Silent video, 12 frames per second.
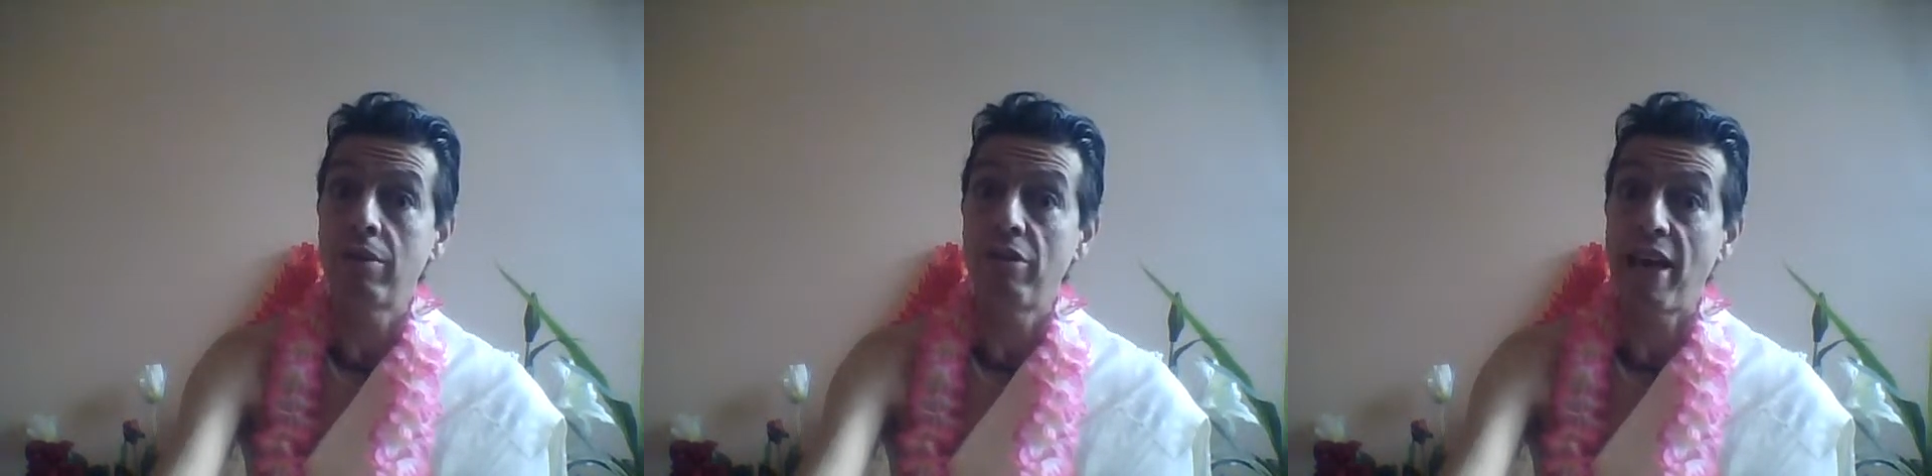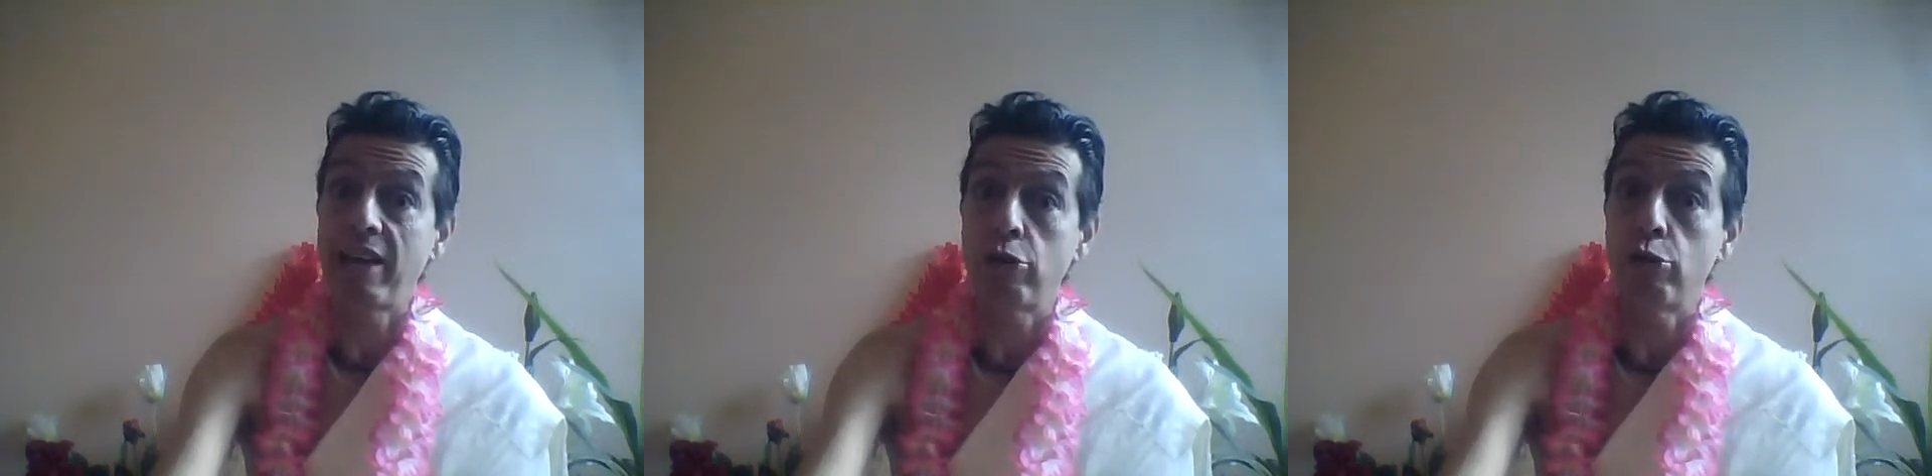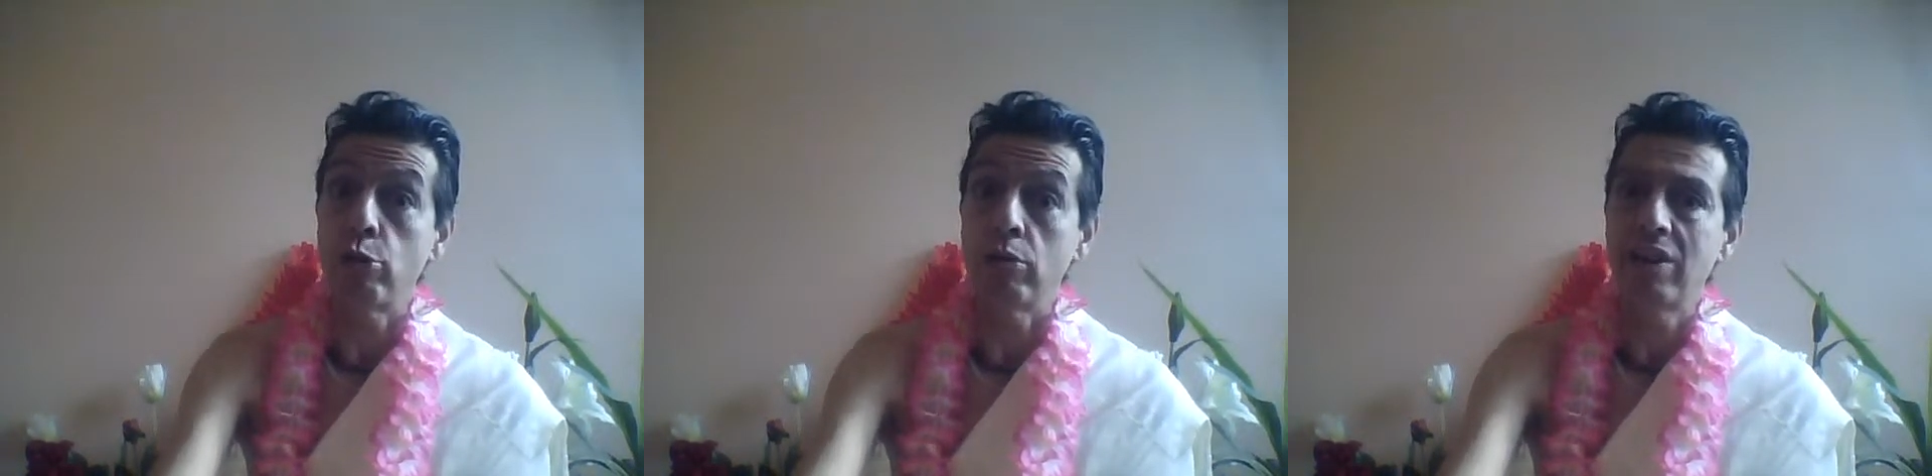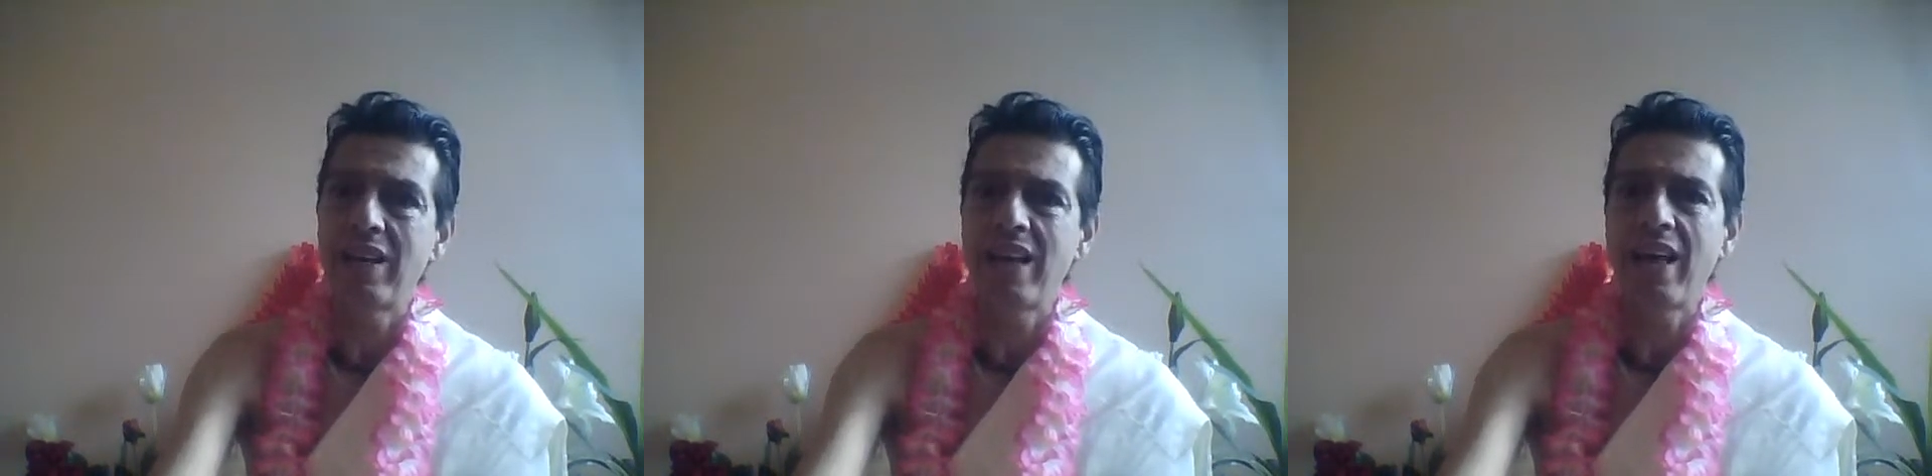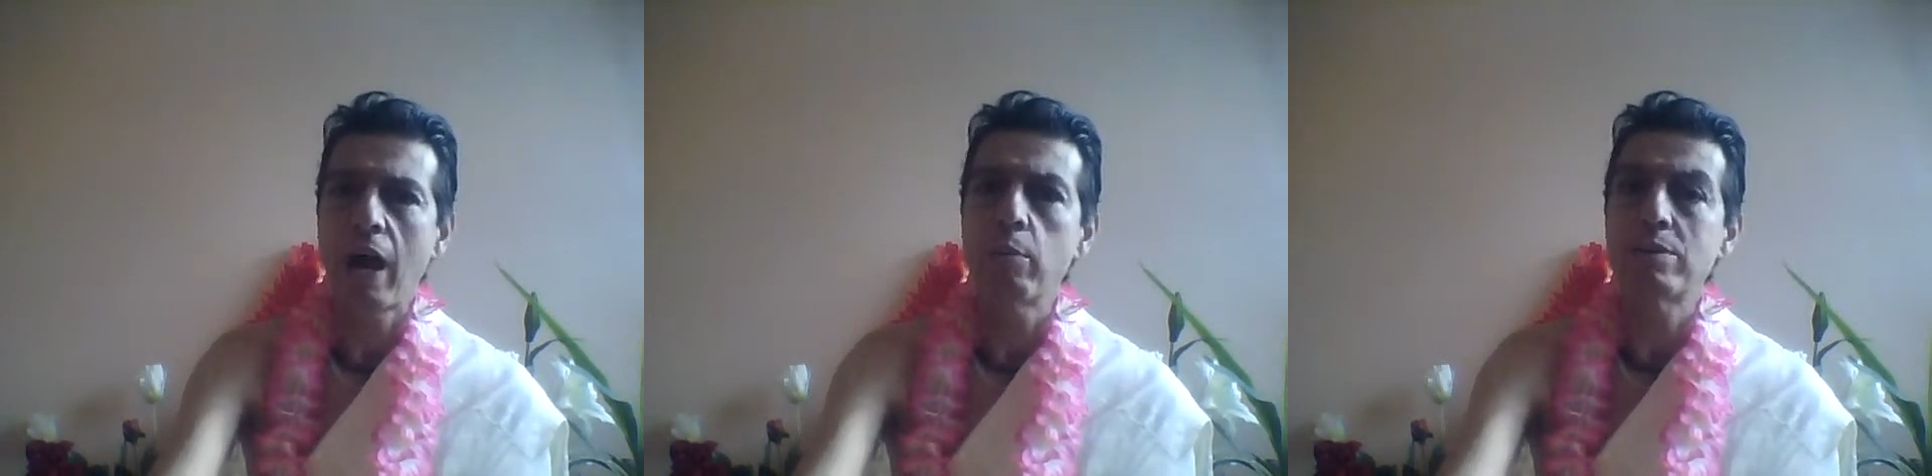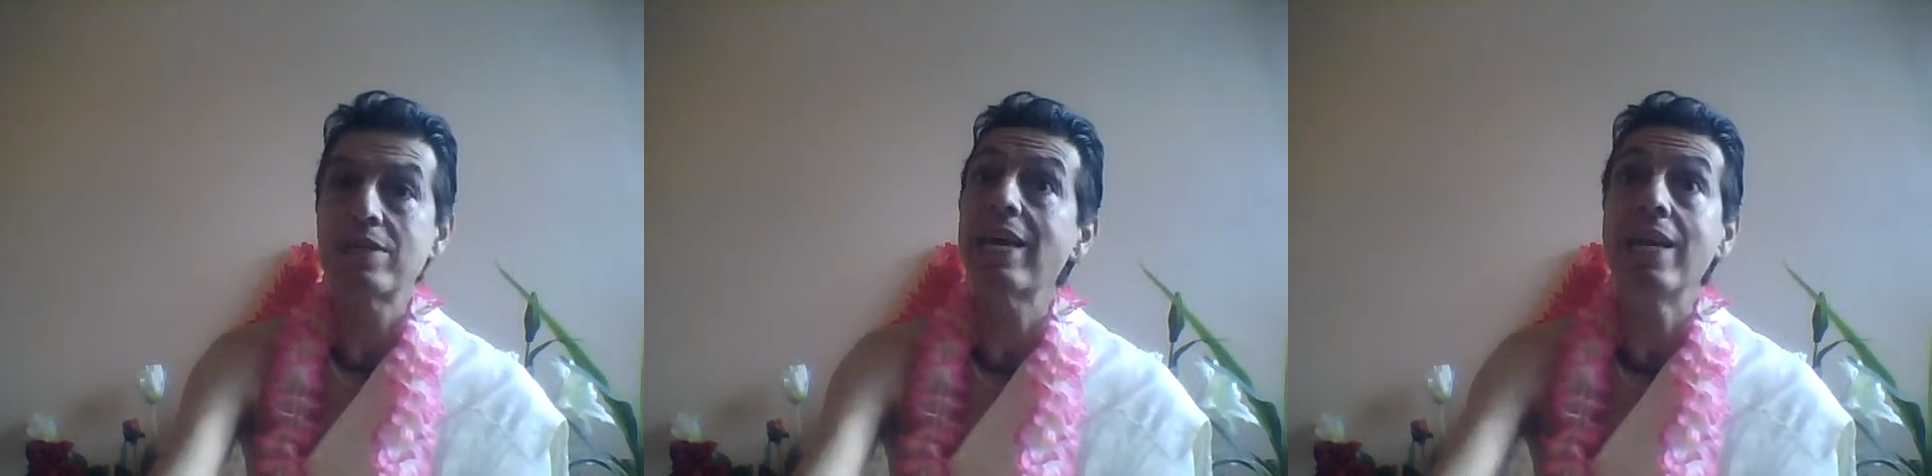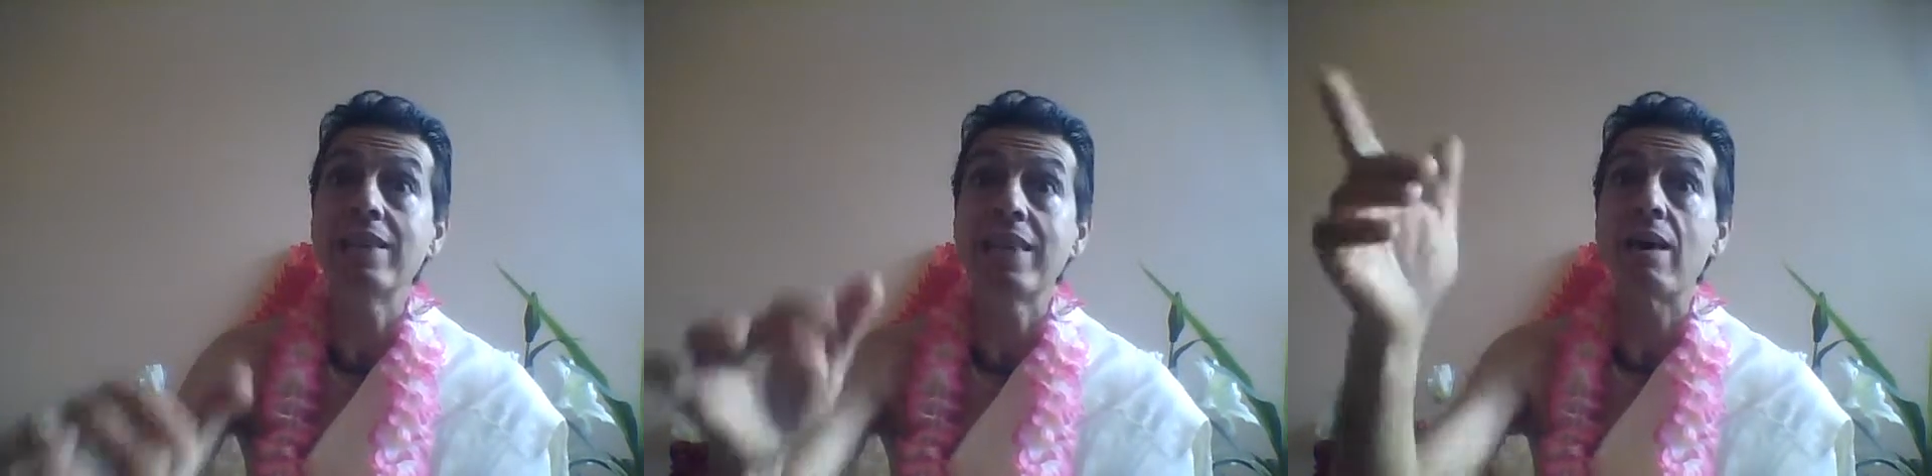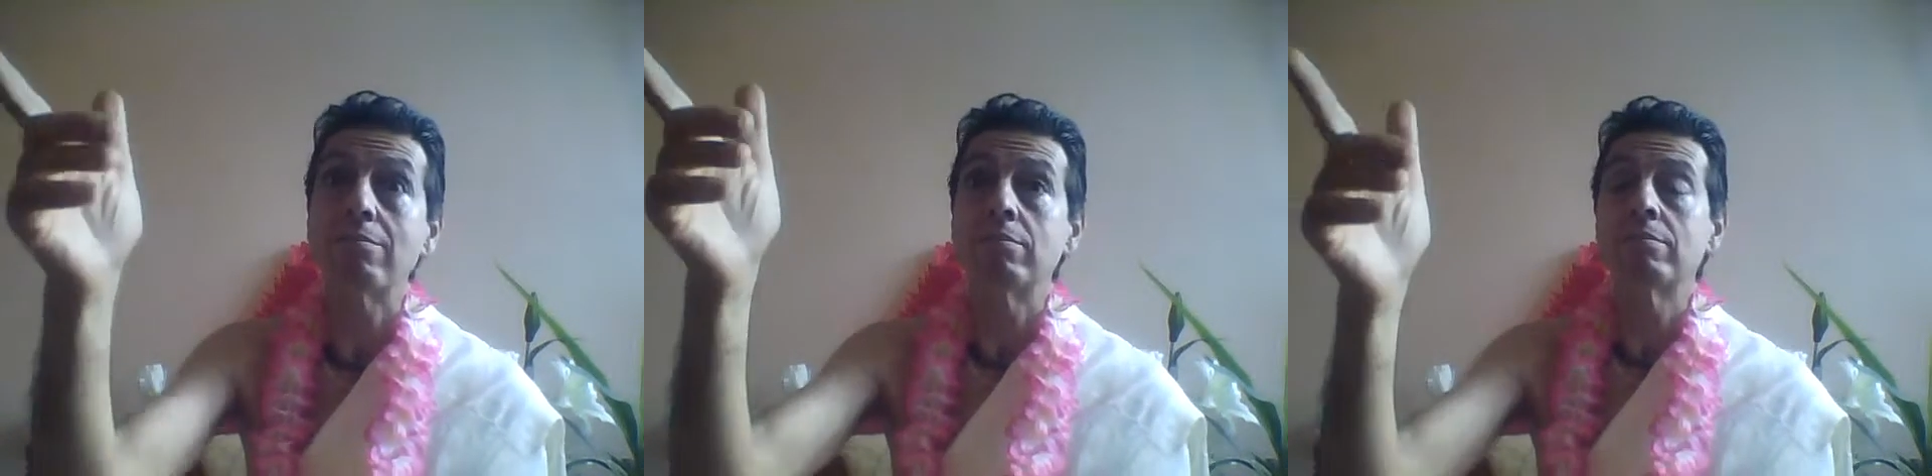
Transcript: Thank you. I was thanking them